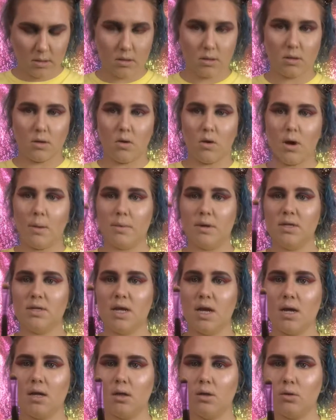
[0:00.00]
So I'm going
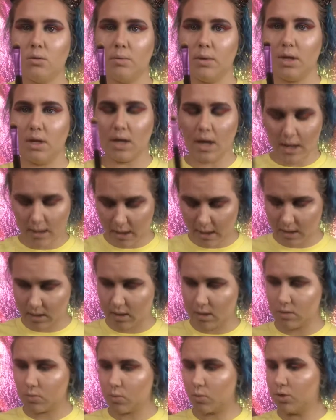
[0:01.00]
to take a little bitty guide like
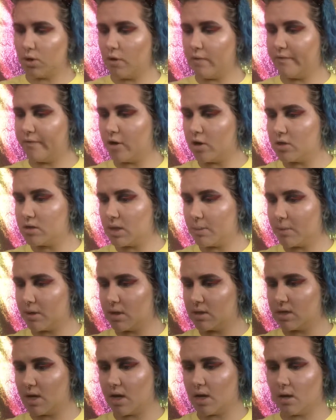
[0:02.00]
this. Well, no, first I'm going
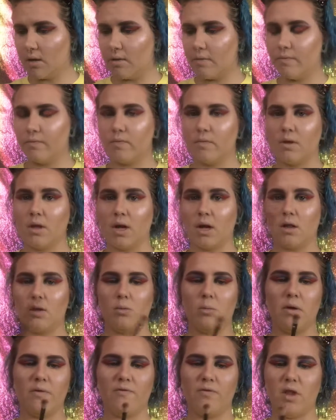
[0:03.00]
to take a little
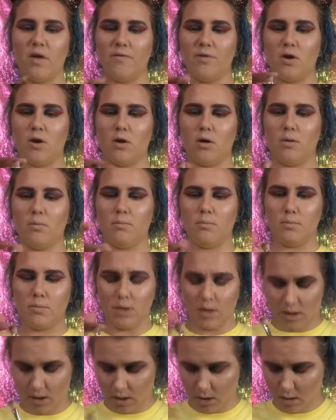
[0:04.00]
bit fluffier
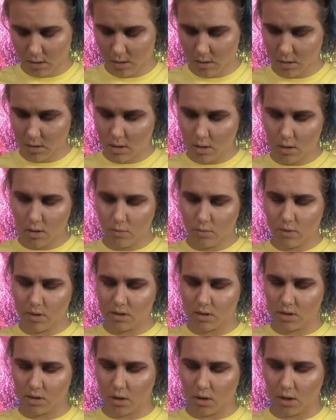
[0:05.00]
blending. What
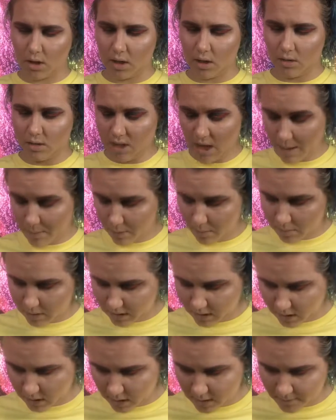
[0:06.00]
is this called again? Tapered
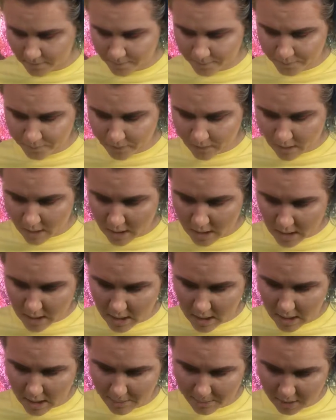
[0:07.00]
blending.
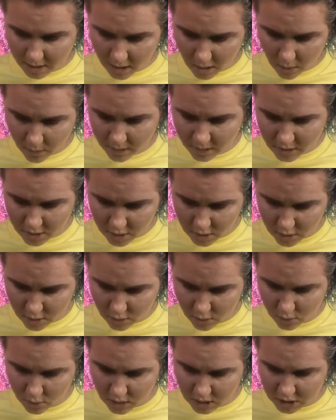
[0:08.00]
And I'm going to go
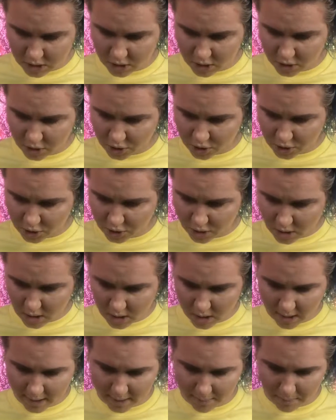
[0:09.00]
into
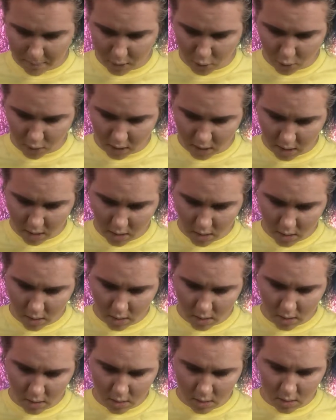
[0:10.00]
like a muted
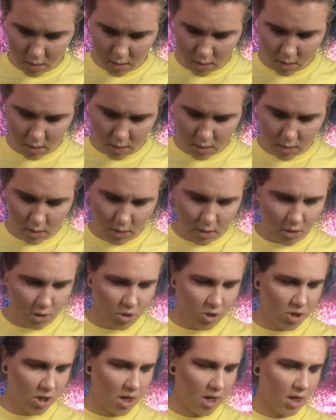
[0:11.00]

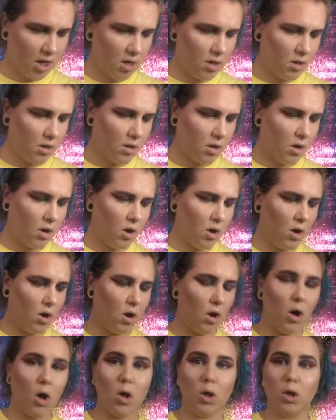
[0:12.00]
shade
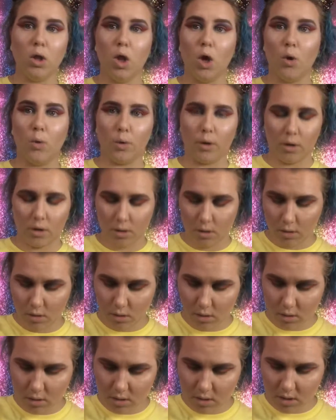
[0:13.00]
all lower
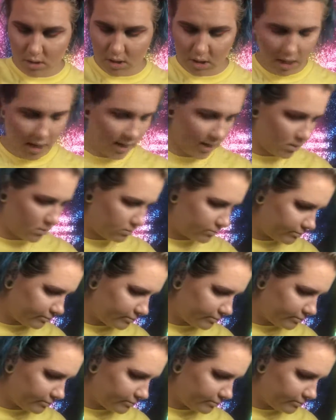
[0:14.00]
to kind of